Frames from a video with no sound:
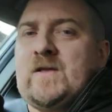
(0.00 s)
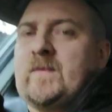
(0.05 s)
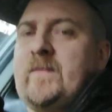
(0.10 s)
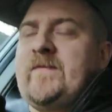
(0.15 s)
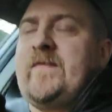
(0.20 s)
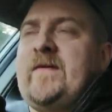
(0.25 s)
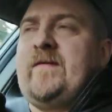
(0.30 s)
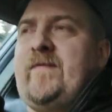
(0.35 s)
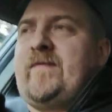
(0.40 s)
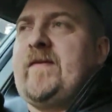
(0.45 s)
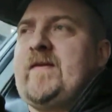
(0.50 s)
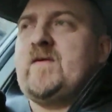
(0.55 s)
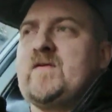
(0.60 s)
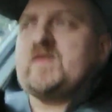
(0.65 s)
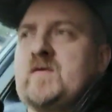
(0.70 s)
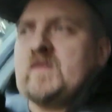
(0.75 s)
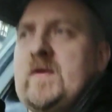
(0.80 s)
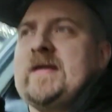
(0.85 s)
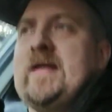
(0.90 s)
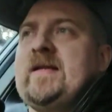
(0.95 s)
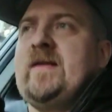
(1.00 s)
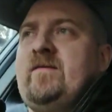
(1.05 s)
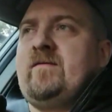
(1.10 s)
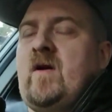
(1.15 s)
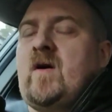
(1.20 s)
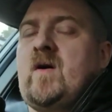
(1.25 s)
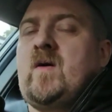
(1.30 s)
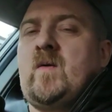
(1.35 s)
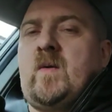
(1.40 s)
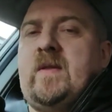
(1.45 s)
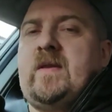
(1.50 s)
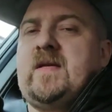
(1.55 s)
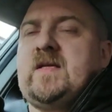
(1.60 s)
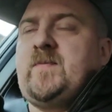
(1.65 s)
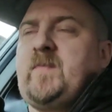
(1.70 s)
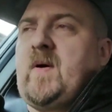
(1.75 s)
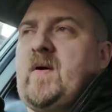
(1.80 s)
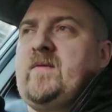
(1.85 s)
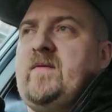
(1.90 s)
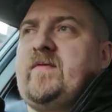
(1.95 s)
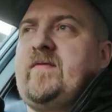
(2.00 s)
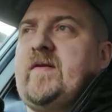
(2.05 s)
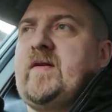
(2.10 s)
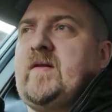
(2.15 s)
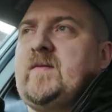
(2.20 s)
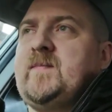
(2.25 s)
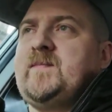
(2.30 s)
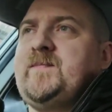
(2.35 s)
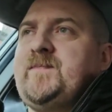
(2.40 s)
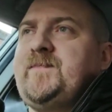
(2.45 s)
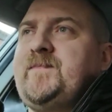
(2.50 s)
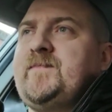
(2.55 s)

something feels really wrong with this Bond film.